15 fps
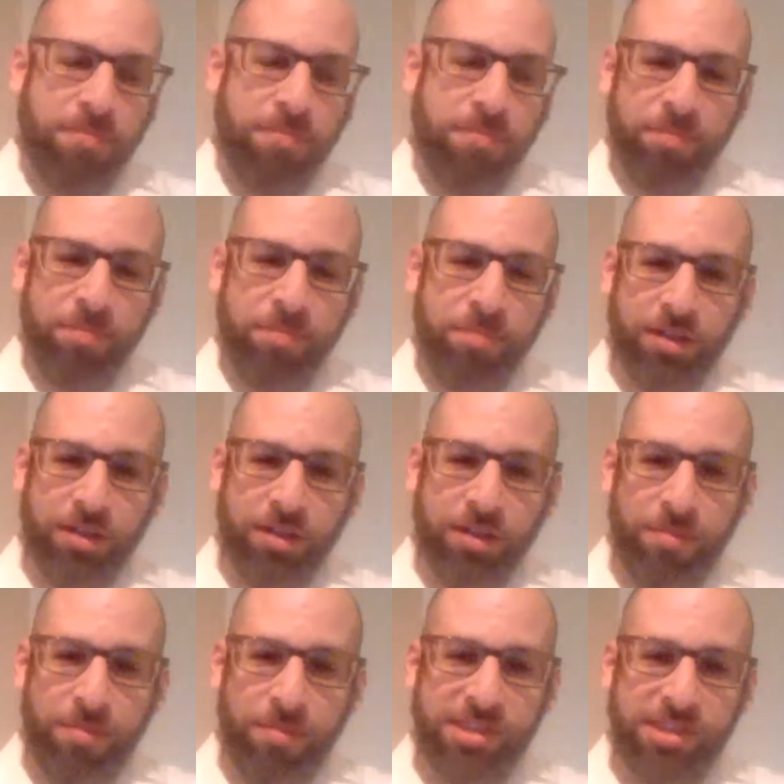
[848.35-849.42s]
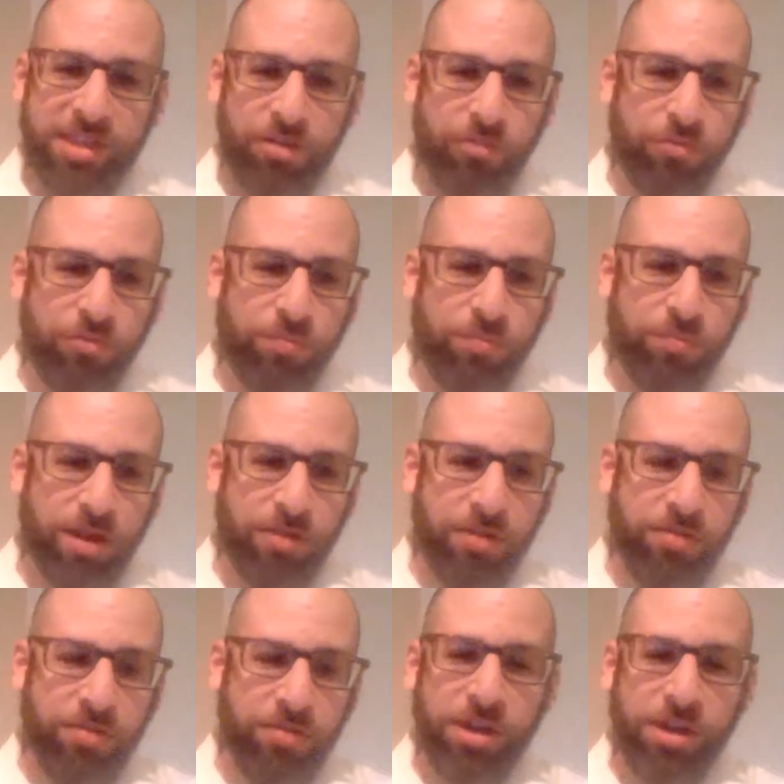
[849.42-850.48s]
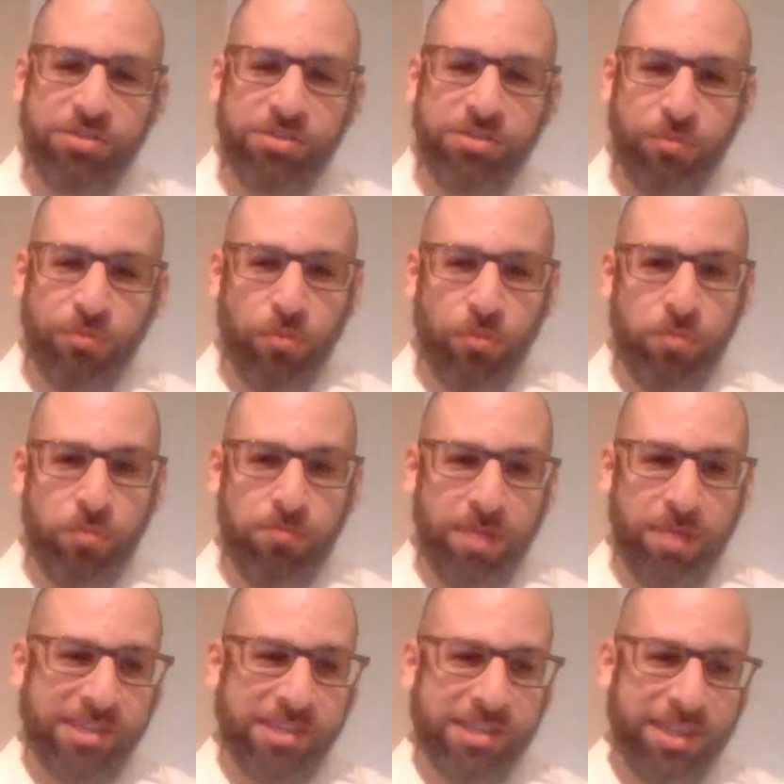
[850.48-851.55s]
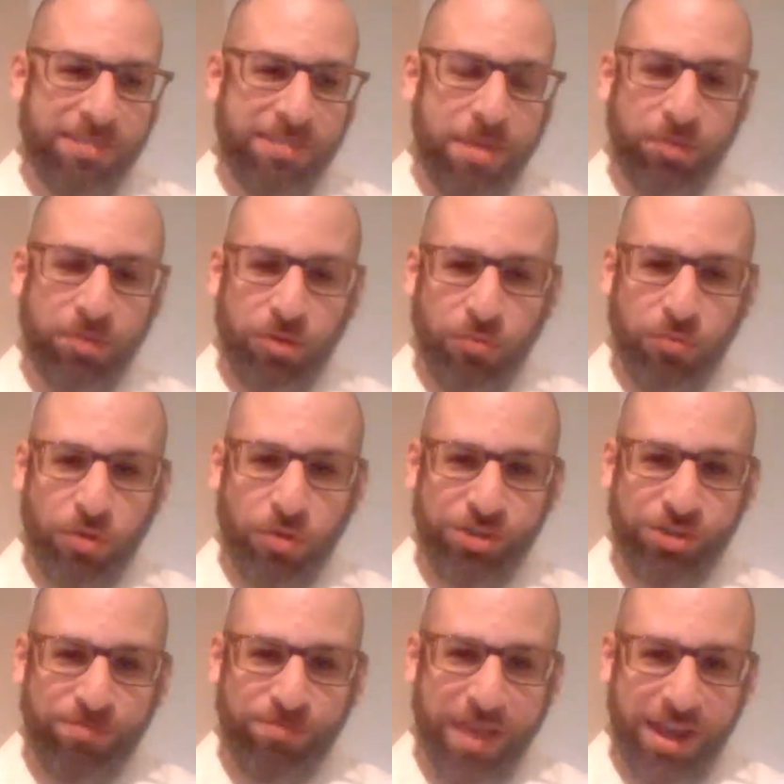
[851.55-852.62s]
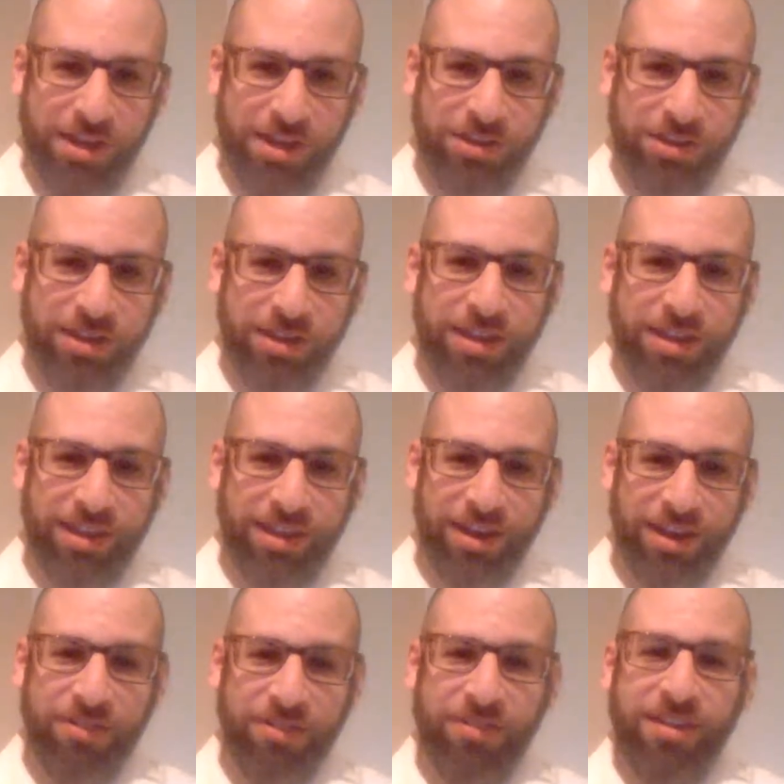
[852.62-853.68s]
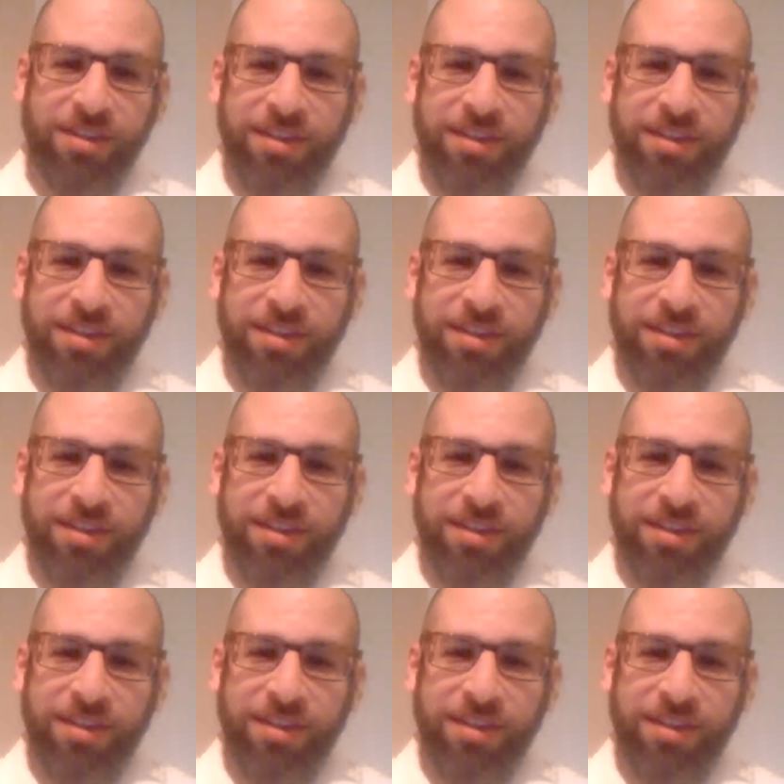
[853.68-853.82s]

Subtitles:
people to come into their group. You know, they want to basically people to worship Paige. You know,